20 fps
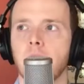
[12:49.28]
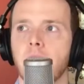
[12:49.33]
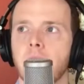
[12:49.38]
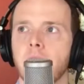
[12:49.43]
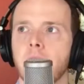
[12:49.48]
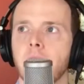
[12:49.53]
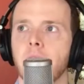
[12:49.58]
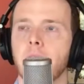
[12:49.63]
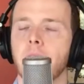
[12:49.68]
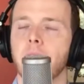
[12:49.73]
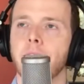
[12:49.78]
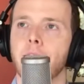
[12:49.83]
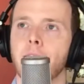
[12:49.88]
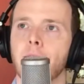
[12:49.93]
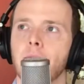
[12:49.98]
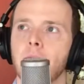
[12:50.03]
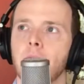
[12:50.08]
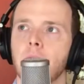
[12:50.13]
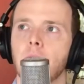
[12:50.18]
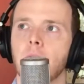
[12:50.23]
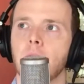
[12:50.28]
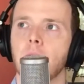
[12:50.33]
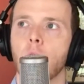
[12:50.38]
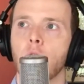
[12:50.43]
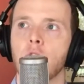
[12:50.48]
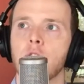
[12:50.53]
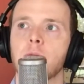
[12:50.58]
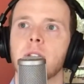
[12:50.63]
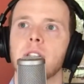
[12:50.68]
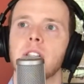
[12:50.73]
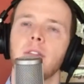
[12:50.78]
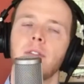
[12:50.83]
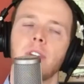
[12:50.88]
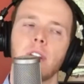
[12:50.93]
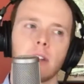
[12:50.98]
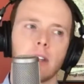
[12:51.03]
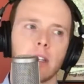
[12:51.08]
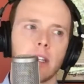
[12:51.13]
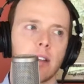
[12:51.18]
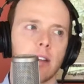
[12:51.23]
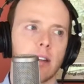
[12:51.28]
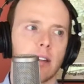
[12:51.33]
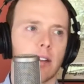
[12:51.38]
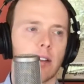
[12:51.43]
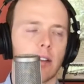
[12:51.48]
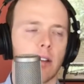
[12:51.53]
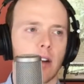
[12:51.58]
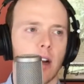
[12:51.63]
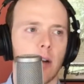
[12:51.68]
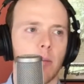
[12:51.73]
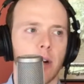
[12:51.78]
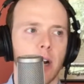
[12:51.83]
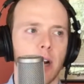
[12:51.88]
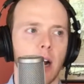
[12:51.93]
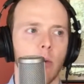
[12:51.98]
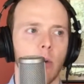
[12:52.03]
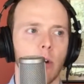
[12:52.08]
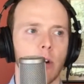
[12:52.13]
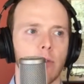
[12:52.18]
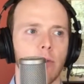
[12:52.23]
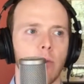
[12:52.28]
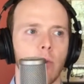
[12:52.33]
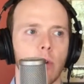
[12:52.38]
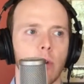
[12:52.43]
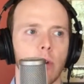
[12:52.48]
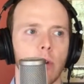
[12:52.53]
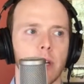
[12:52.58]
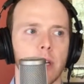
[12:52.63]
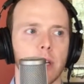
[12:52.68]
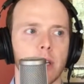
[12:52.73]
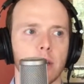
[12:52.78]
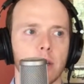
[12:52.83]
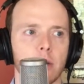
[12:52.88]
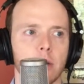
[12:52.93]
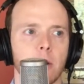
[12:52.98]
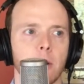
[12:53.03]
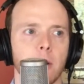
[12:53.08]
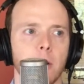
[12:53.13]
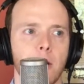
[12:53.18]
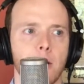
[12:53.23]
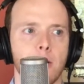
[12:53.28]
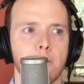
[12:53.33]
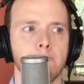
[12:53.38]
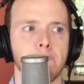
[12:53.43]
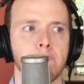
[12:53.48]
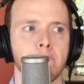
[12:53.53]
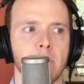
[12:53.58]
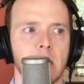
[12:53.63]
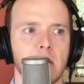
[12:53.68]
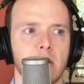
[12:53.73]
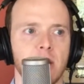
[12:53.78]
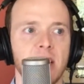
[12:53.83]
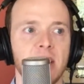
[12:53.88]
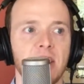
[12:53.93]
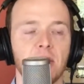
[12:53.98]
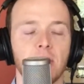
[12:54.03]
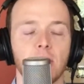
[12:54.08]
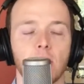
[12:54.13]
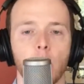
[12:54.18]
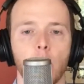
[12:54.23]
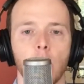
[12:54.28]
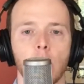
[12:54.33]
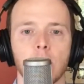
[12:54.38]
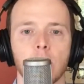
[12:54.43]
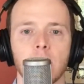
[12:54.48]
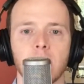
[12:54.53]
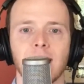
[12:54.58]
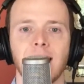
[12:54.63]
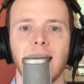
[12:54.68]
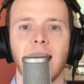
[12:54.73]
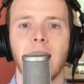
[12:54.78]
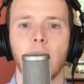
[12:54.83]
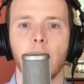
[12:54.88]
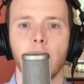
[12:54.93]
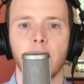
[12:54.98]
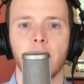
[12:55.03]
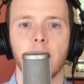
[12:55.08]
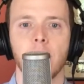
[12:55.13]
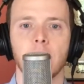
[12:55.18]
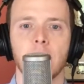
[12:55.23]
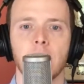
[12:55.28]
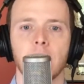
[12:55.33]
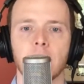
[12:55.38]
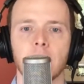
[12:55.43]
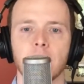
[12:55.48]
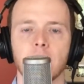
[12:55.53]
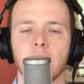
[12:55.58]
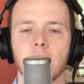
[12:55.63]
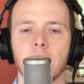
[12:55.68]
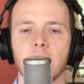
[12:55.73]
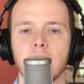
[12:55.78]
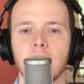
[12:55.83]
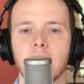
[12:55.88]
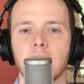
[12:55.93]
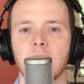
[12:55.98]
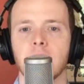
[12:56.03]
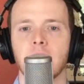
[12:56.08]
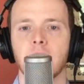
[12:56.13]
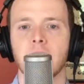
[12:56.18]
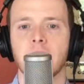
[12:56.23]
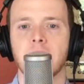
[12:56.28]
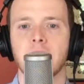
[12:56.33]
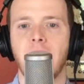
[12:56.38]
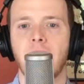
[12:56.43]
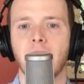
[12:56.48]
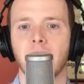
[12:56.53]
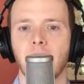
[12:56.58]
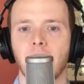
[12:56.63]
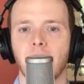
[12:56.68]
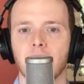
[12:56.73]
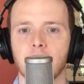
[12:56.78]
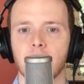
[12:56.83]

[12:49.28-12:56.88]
And more specifically, the company I work for is teaching the world to cloud is the tagline.